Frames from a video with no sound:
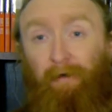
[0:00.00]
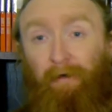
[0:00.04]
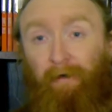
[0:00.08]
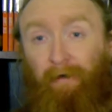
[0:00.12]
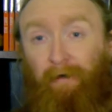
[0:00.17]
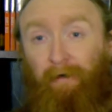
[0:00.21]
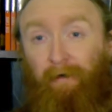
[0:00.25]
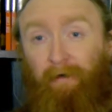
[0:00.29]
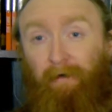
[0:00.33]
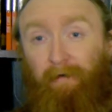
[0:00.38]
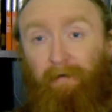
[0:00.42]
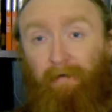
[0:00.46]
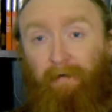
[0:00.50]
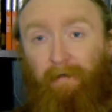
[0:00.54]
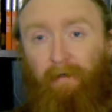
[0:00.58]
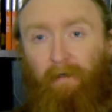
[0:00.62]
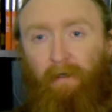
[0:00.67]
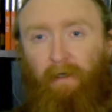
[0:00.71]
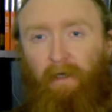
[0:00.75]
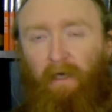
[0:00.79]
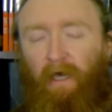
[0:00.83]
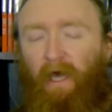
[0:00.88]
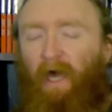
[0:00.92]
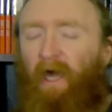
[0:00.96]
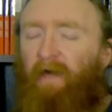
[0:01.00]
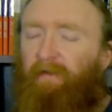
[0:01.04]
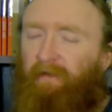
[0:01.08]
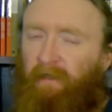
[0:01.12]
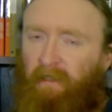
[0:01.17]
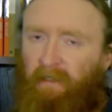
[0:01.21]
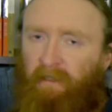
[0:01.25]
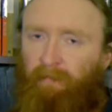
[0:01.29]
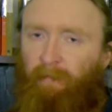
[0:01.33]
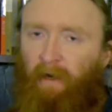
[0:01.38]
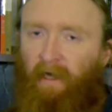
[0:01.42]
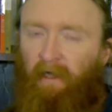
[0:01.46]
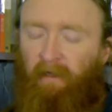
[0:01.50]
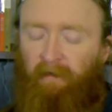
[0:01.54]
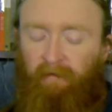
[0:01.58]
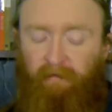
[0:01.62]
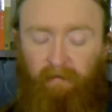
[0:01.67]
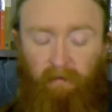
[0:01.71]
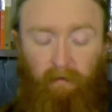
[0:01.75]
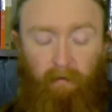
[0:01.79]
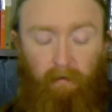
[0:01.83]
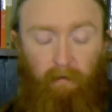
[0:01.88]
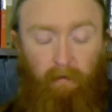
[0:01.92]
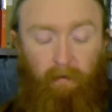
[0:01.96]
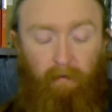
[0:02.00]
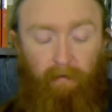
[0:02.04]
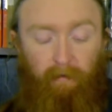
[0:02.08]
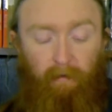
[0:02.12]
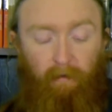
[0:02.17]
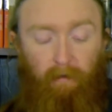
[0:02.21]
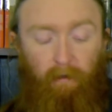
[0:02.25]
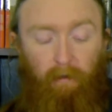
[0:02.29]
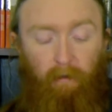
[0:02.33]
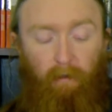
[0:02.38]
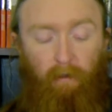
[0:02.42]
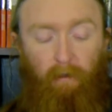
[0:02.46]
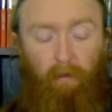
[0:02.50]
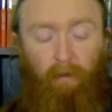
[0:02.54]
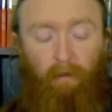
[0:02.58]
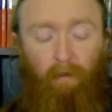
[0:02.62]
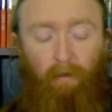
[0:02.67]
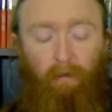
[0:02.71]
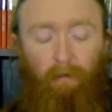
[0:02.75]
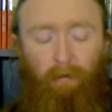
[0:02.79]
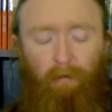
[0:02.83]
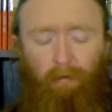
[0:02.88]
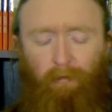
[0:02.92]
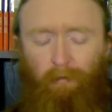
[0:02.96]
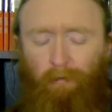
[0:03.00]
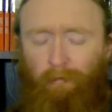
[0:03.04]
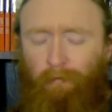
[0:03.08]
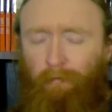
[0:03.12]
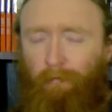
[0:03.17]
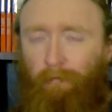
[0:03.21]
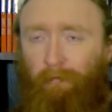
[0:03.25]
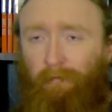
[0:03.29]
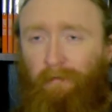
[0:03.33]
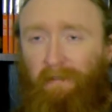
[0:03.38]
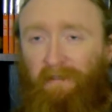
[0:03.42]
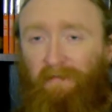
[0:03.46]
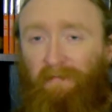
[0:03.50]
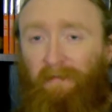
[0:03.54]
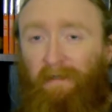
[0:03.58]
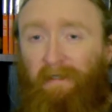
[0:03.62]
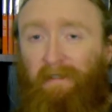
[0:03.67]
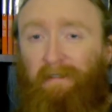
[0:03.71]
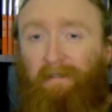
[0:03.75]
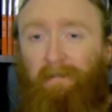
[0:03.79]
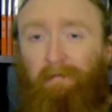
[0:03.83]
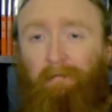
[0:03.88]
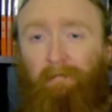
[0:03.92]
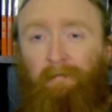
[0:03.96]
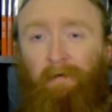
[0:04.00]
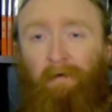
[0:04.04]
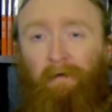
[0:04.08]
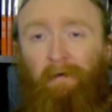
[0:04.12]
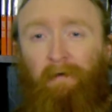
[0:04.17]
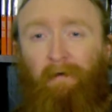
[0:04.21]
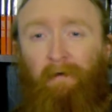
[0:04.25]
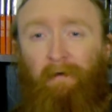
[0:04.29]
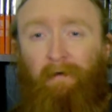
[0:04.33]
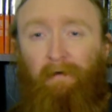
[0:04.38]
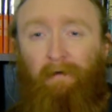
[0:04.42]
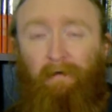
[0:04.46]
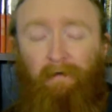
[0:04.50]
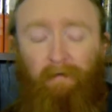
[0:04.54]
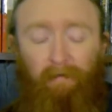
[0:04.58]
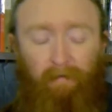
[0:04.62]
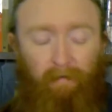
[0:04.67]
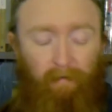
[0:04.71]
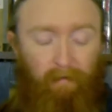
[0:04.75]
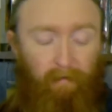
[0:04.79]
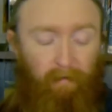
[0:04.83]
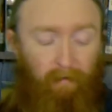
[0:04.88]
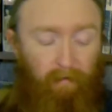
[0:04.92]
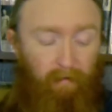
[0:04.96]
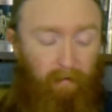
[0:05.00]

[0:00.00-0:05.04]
Her? And he smiled. Who speaks of her?